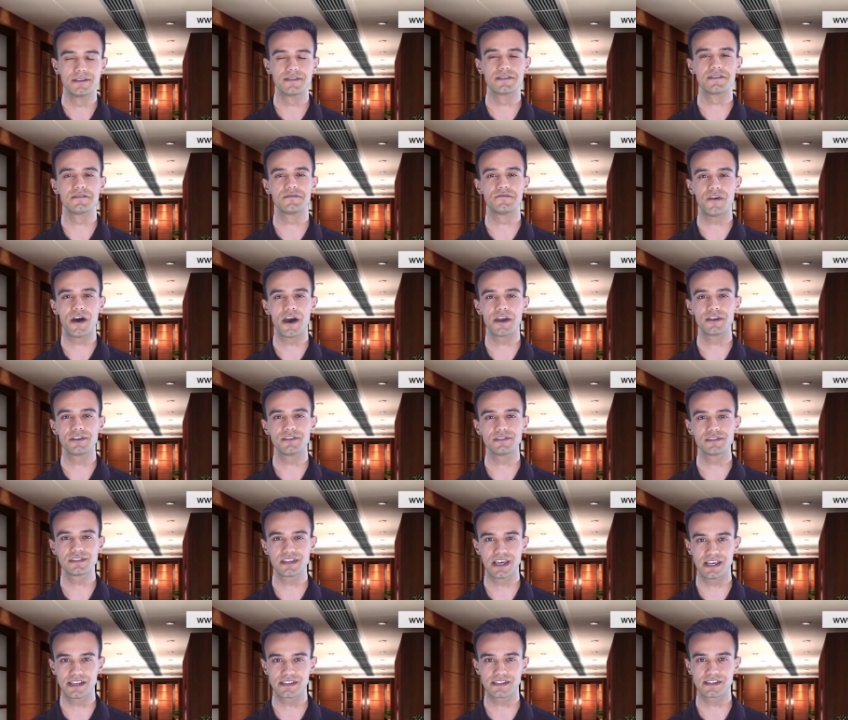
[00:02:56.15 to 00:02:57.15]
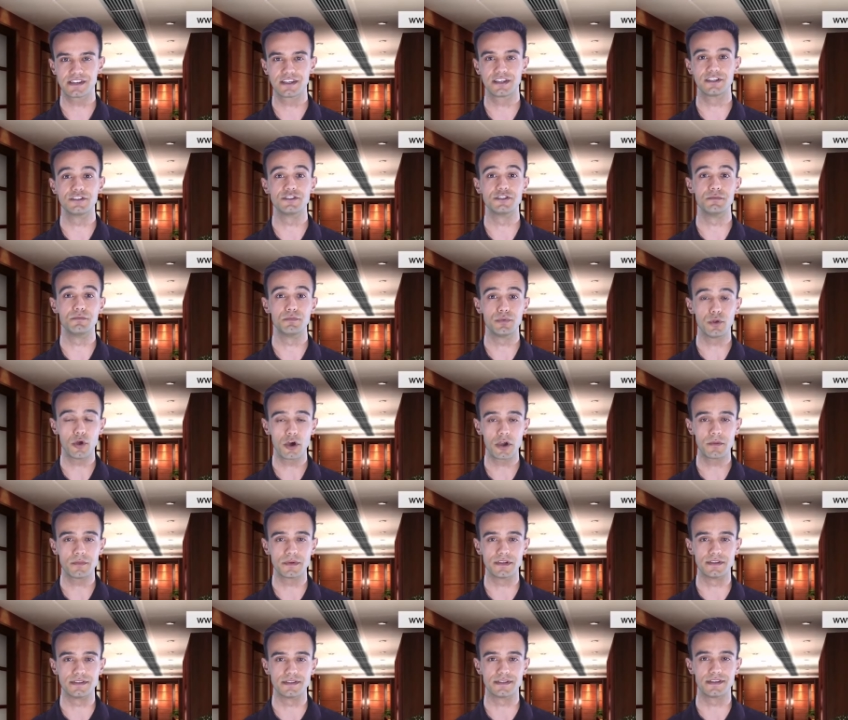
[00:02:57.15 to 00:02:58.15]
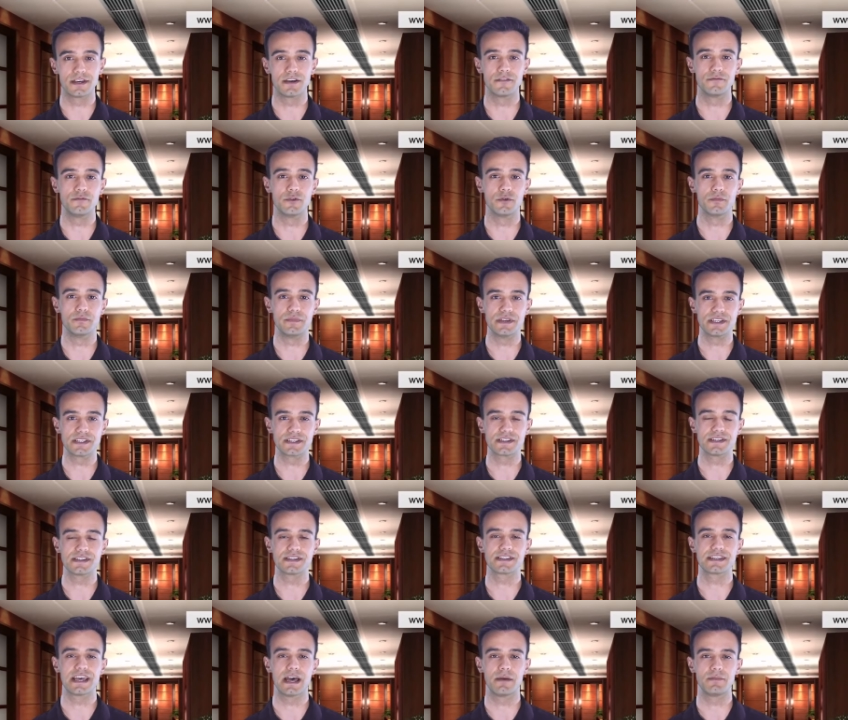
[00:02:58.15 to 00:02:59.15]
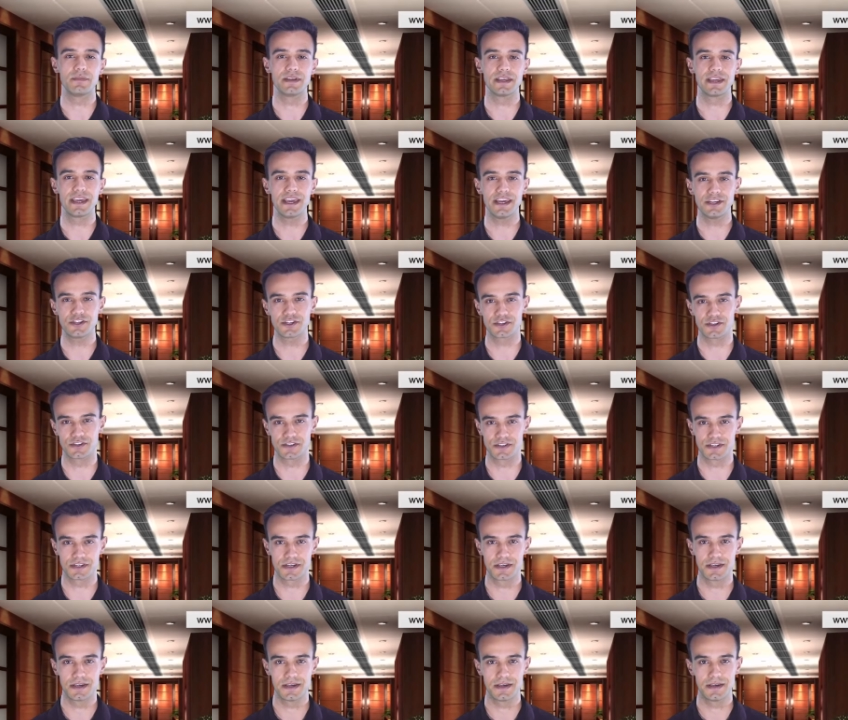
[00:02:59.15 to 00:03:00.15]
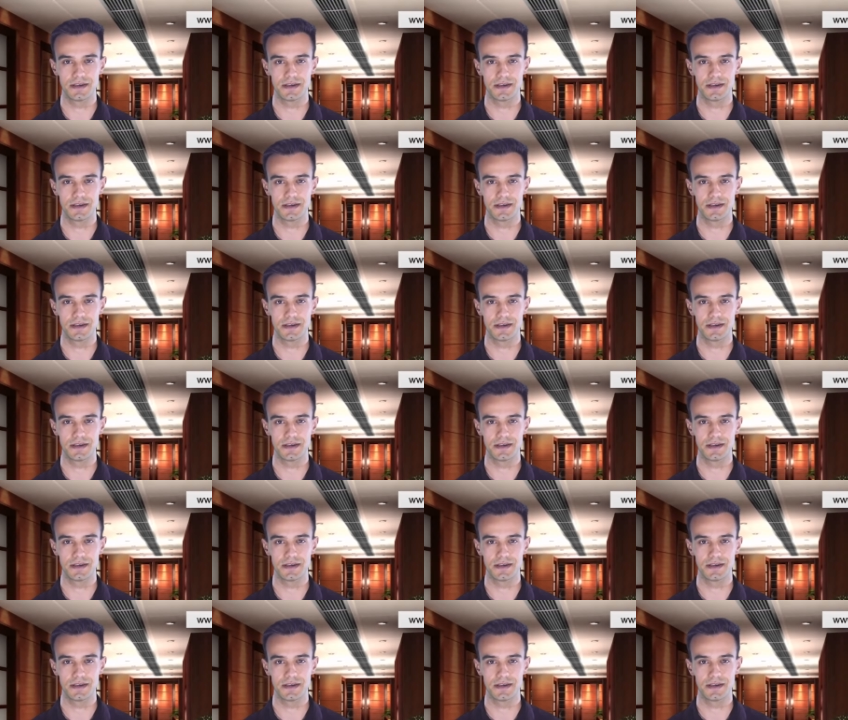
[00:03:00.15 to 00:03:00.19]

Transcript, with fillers: to final testing and deployment of your business applications.